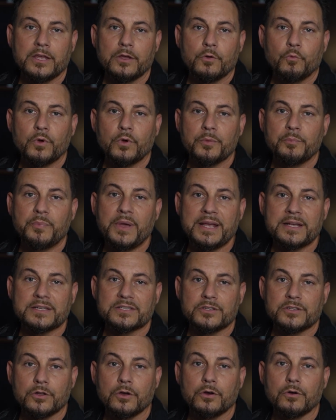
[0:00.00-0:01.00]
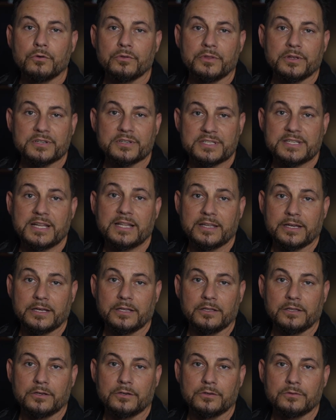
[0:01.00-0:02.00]
When banks know they're selling a
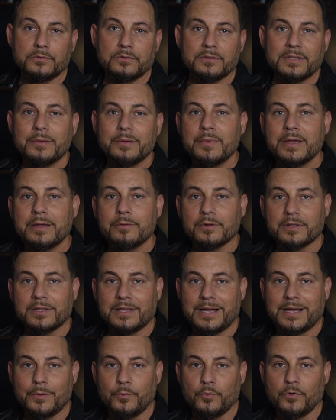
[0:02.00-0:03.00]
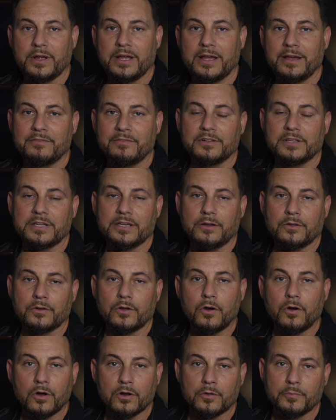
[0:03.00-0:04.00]
loan, they may rely more heavily on
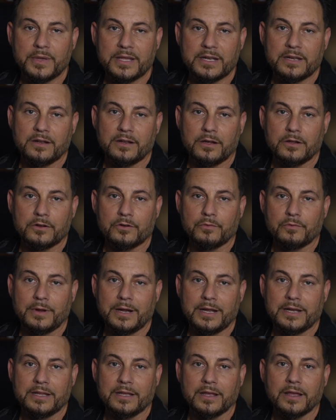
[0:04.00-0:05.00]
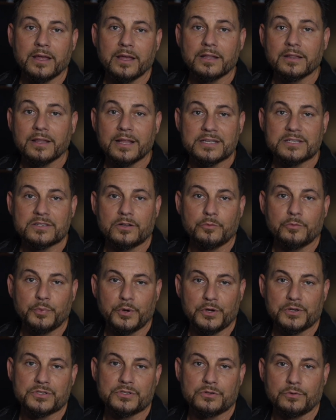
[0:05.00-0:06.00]
automated underwriting and less on
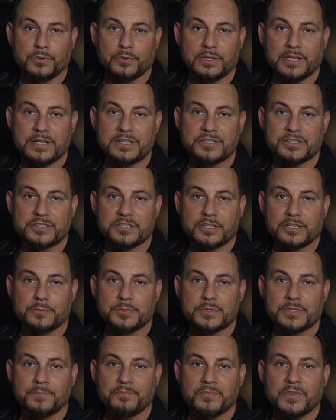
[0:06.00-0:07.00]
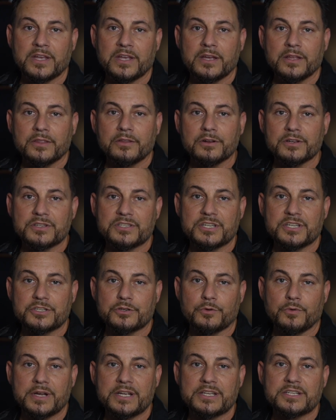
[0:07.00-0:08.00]
personal relationships. There are
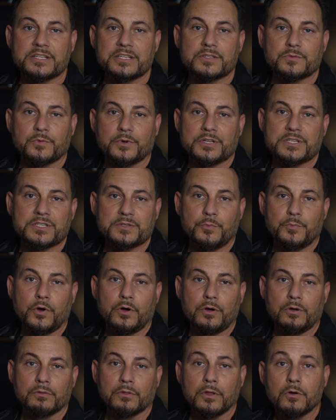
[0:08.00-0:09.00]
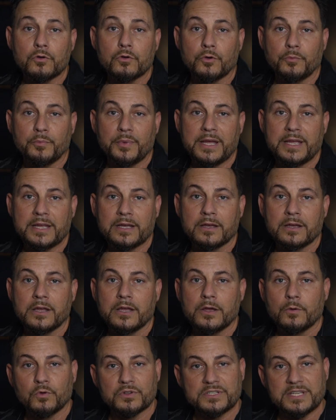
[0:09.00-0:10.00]
situations where a small local bank
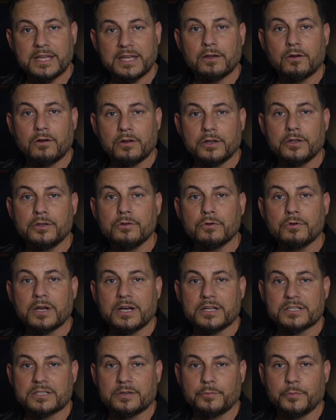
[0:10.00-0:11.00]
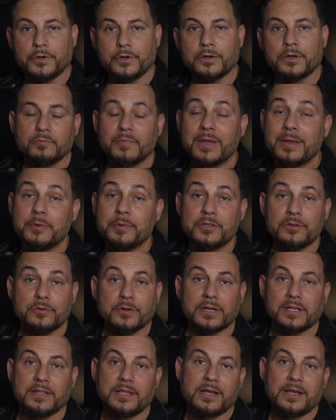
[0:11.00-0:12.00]
will take on a new customer, maybe
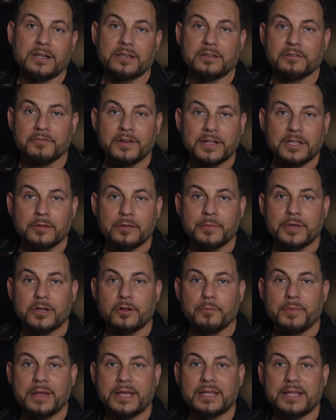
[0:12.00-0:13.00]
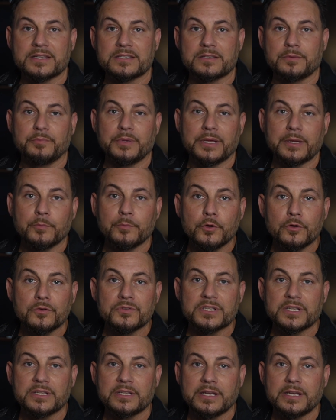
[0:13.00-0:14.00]
doing a lot of development or making some big moves
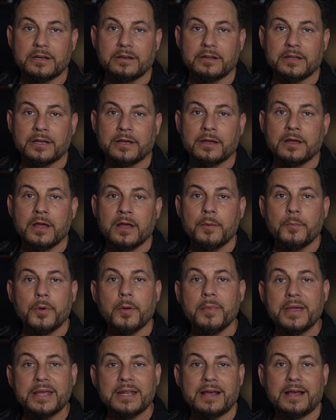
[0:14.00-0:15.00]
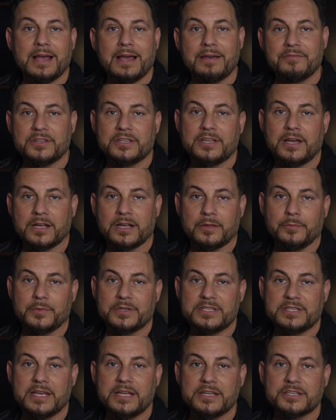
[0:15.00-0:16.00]
in the area, but may not have the
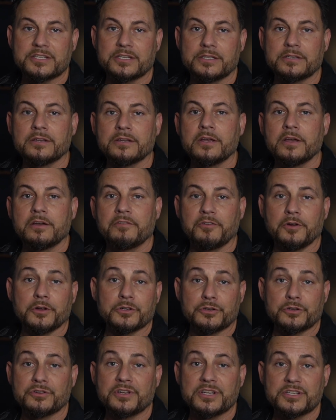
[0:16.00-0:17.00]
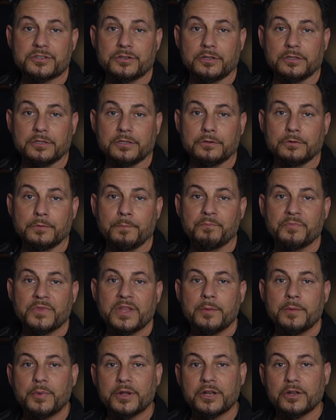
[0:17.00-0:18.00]
documentation for a traditional loan.
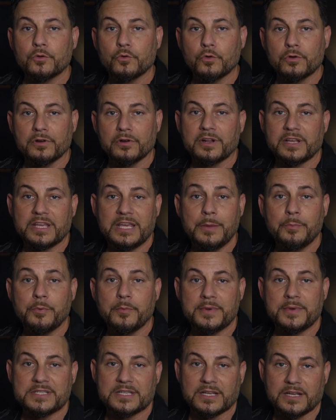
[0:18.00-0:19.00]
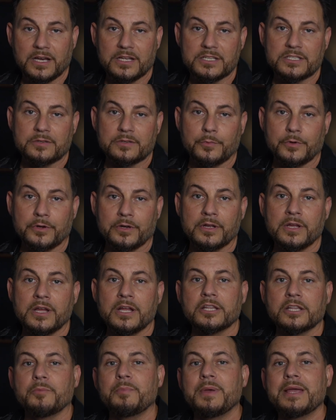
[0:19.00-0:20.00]
But in order to keep them as a customer,
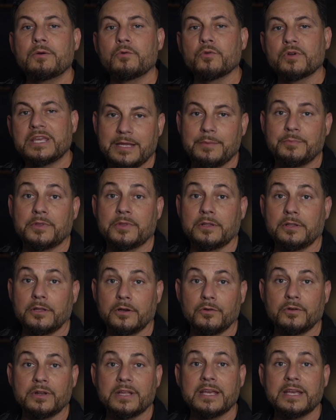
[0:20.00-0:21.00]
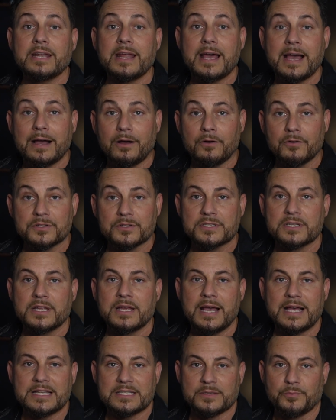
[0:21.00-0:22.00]
the bank will keep the loan in-house
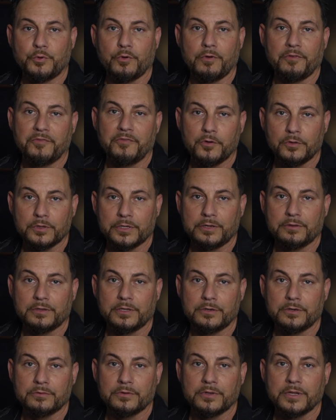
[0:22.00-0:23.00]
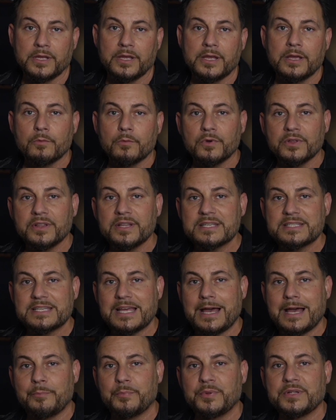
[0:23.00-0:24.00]
as a portfolio loan. When this
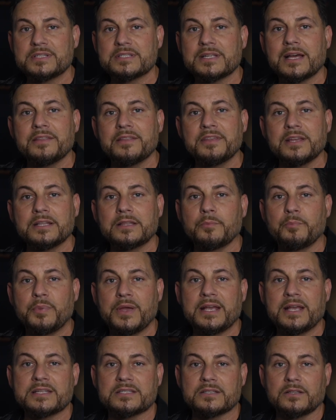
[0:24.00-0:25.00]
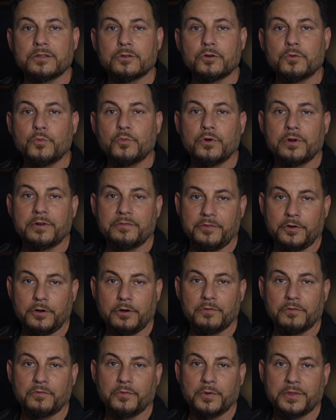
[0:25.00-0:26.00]
happens, I think the bank is a little more
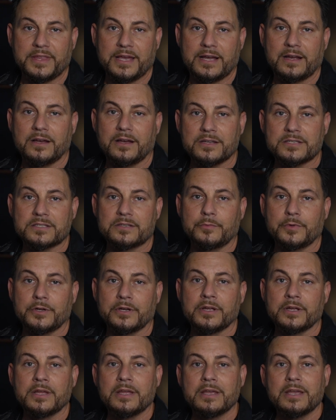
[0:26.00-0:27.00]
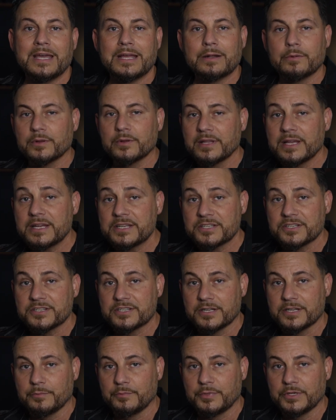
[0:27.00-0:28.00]
involved with that customer, and a
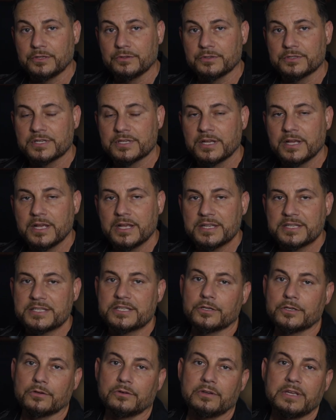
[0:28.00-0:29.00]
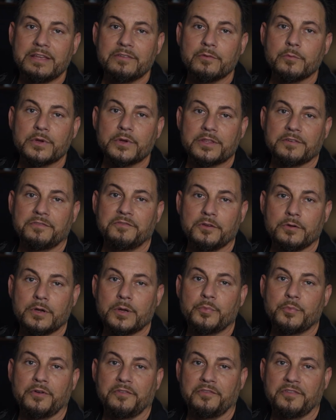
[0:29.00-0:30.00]
relationship builds. Still, even with a few
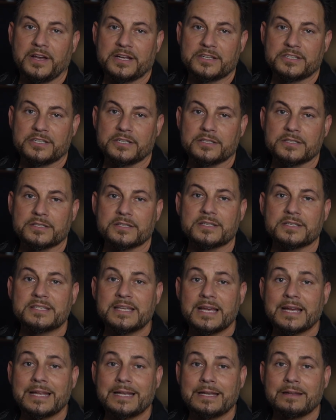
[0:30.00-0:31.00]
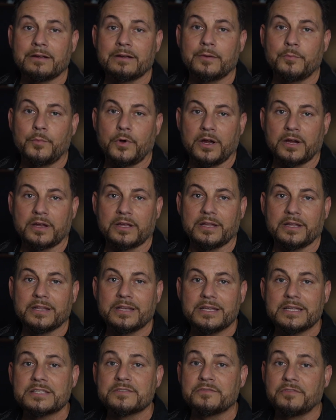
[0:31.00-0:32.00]
imperfections, the secondary market
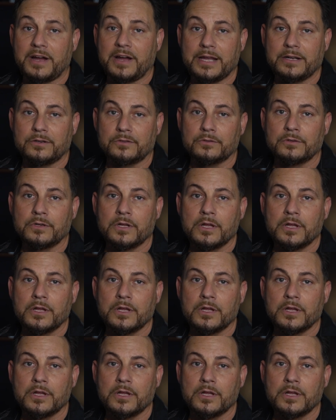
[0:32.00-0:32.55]
is vital.